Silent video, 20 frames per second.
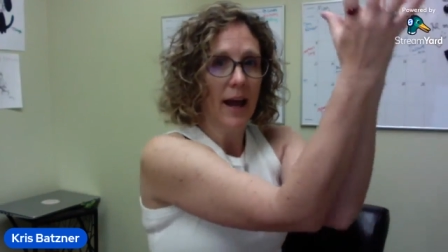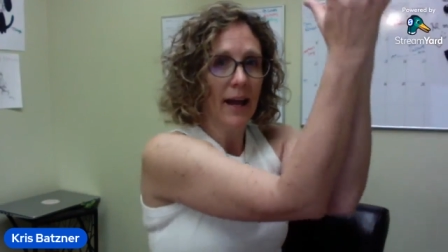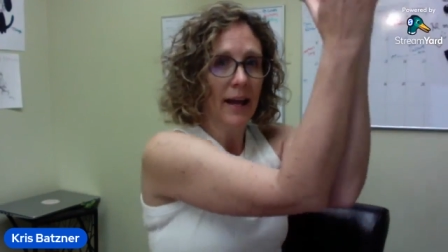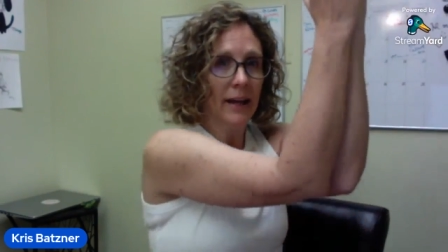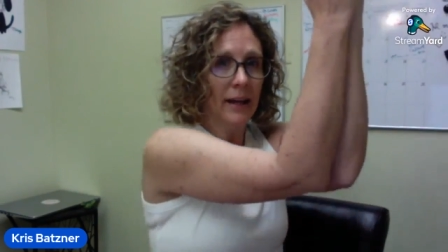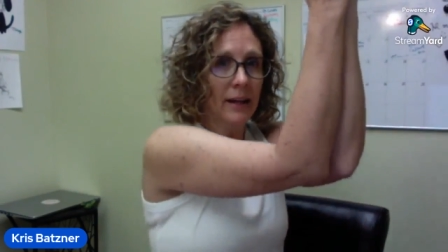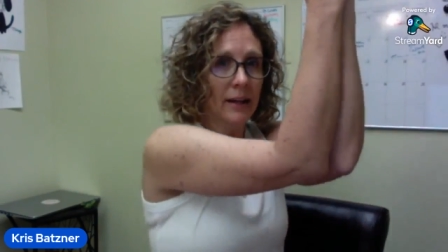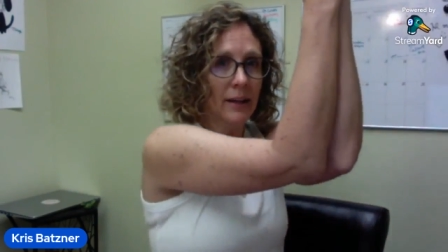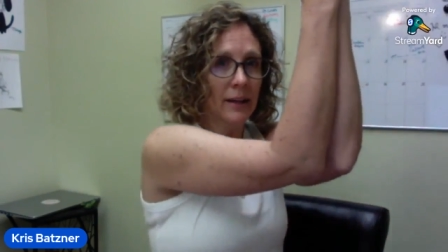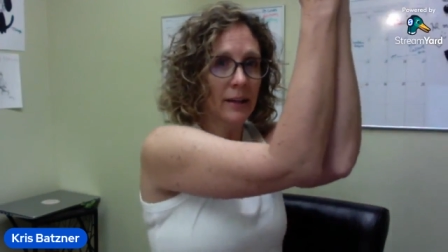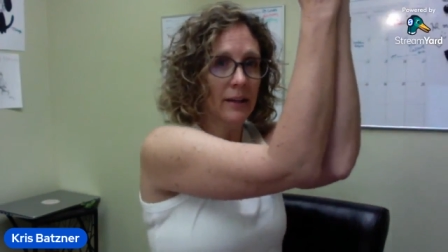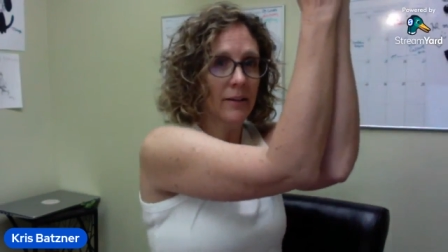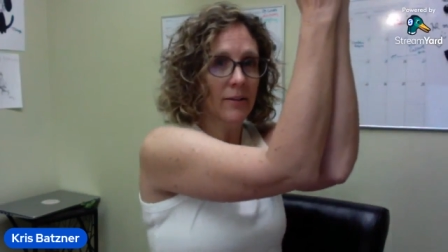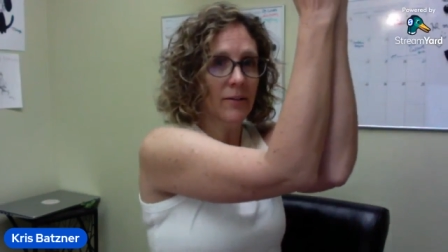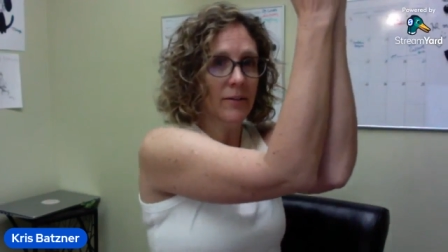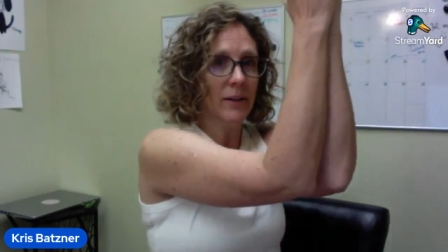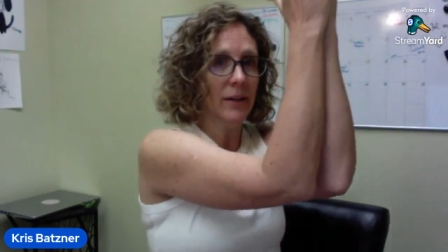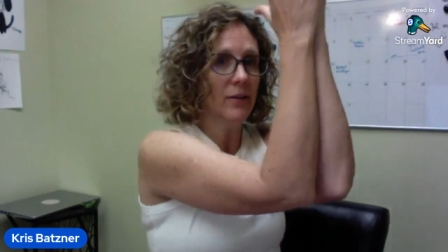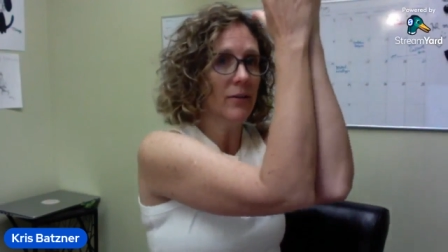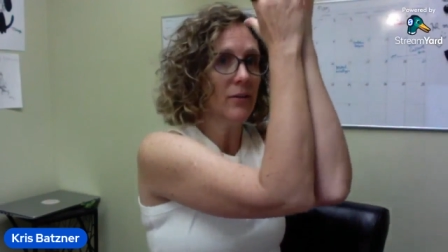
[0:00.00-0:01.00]
and
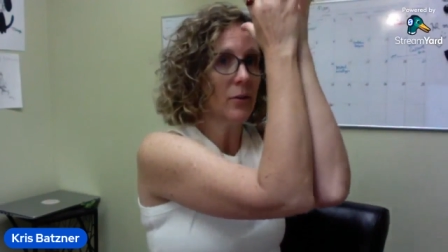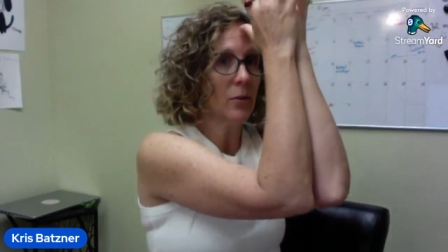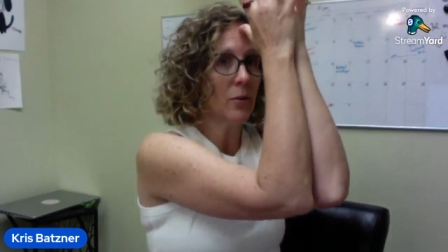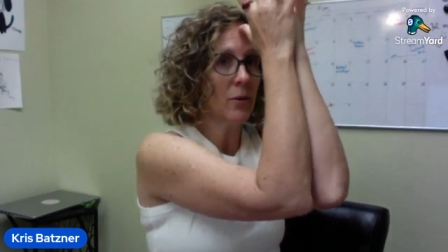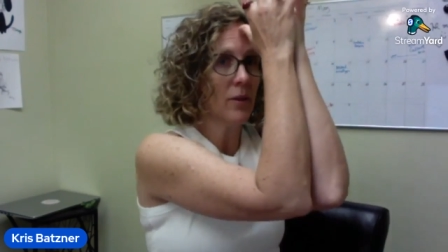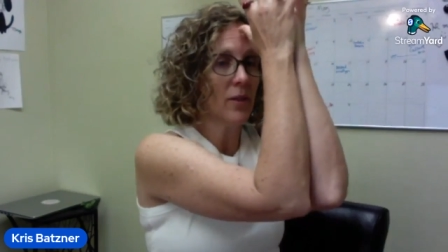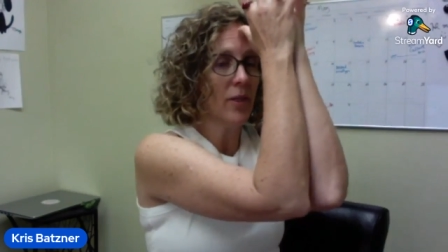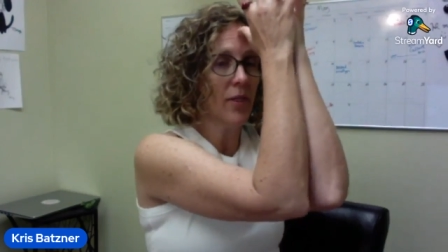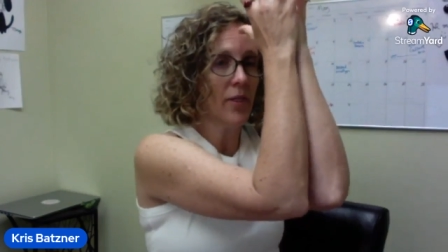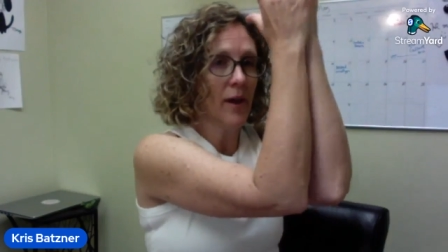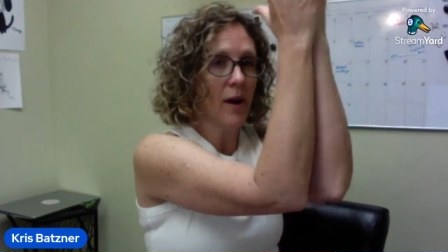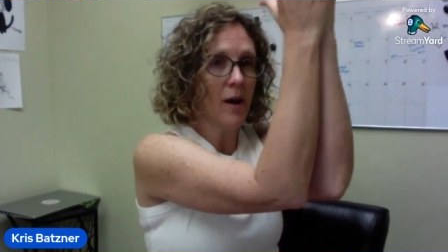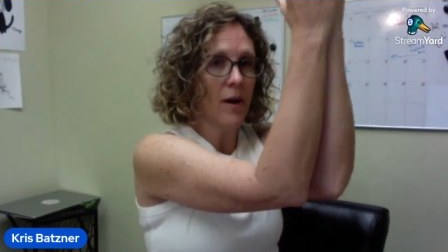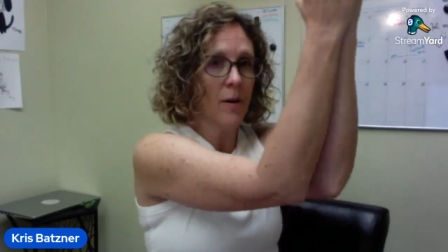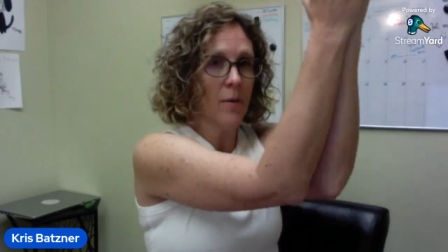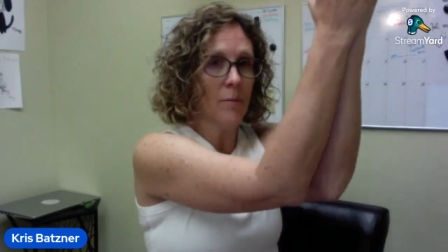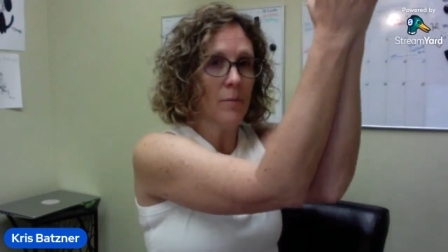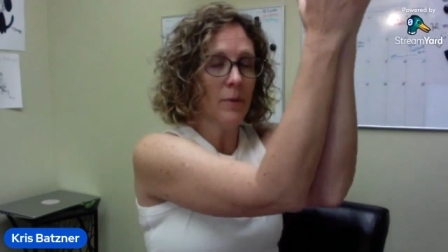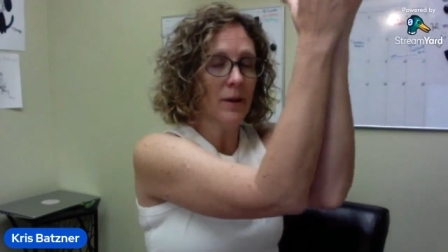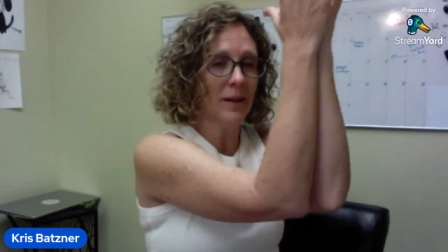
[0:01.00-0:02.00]
lift it. So the
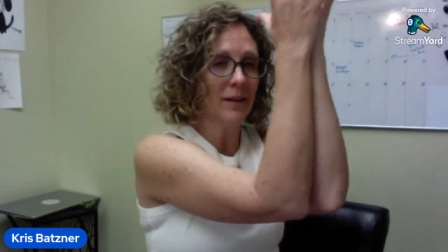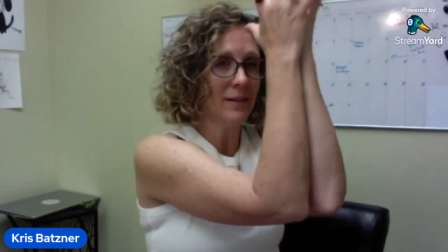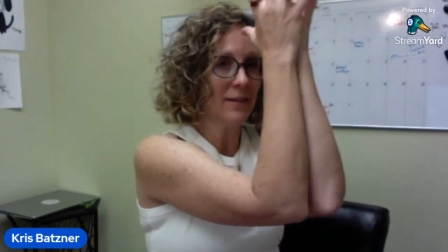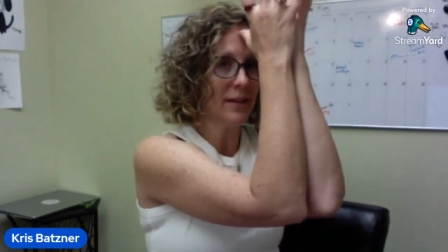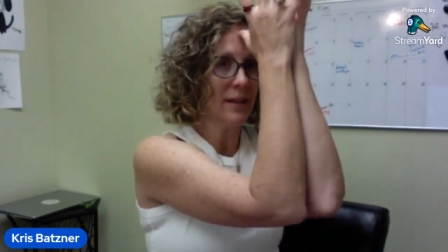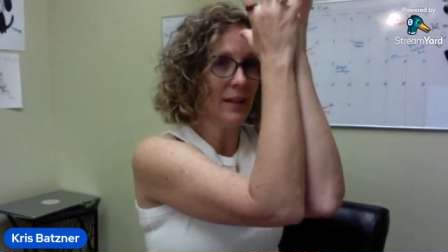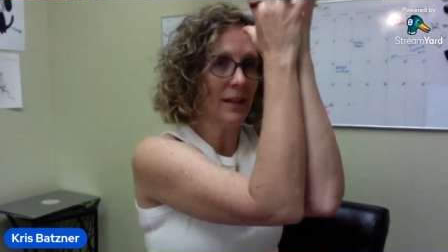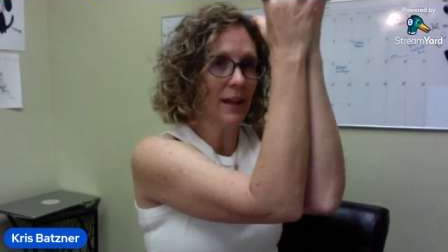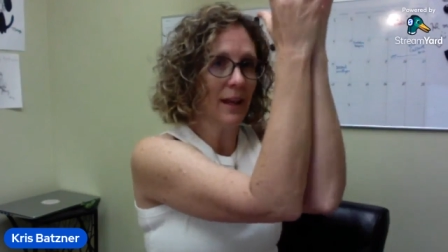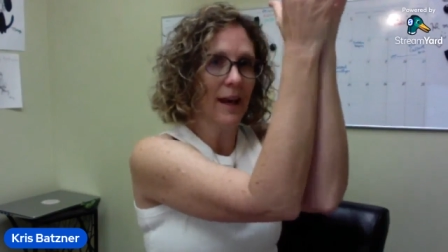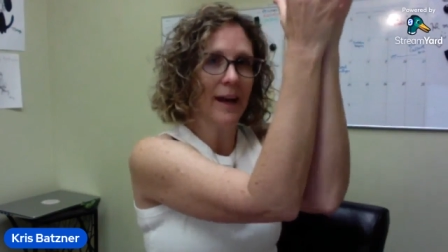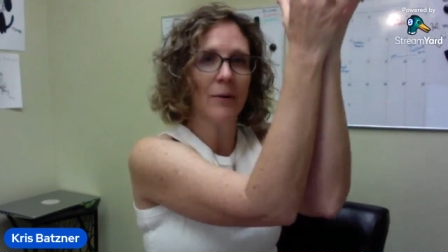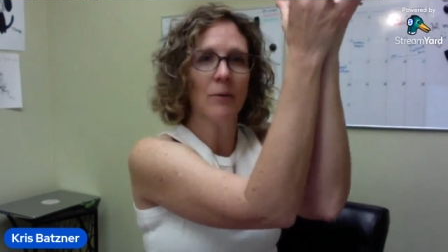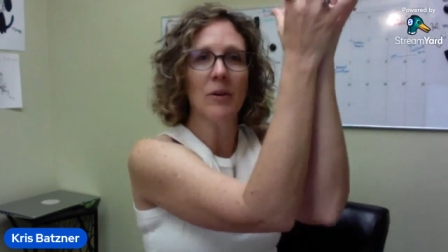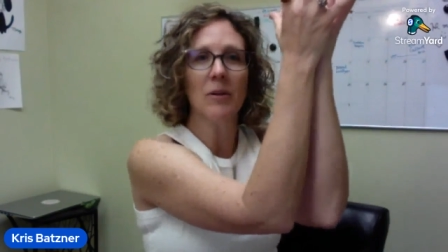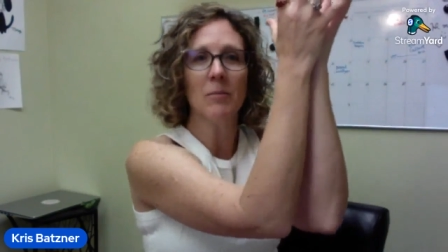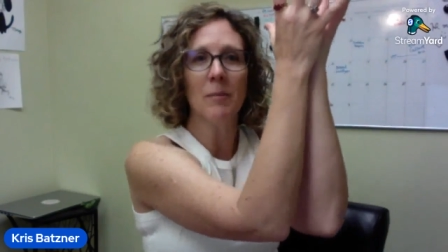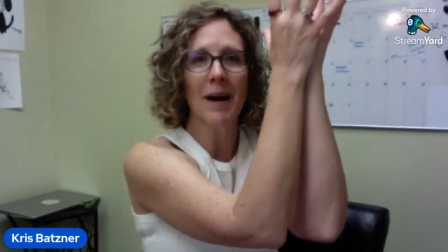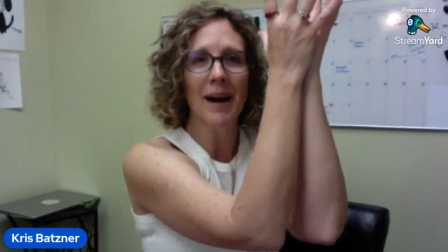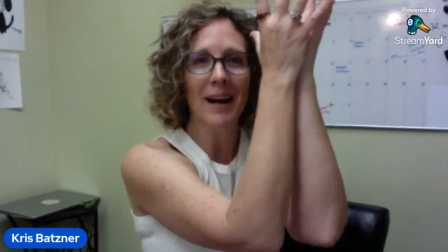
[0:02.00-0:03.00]
thumb is in line
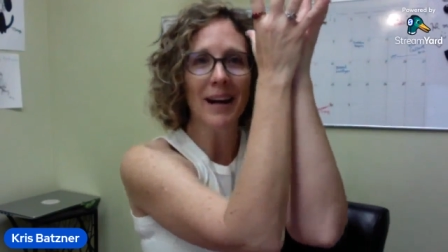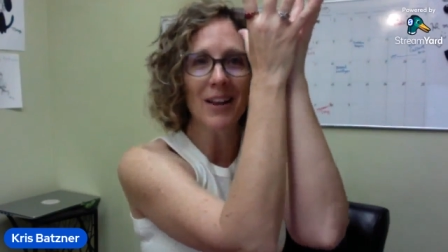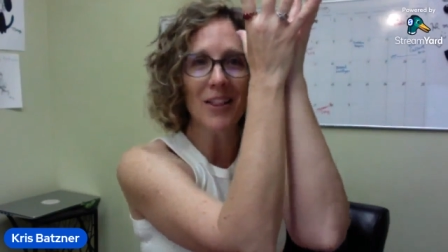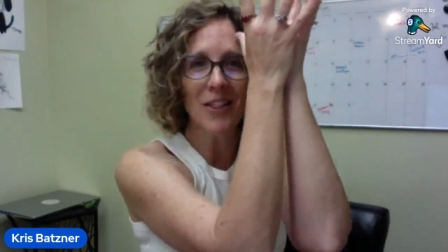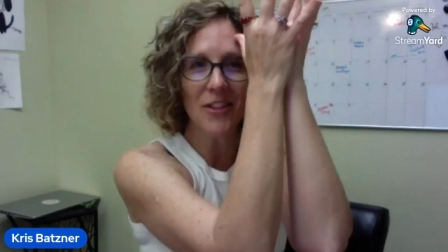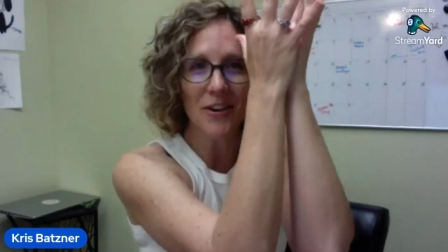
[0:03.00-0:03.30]
with my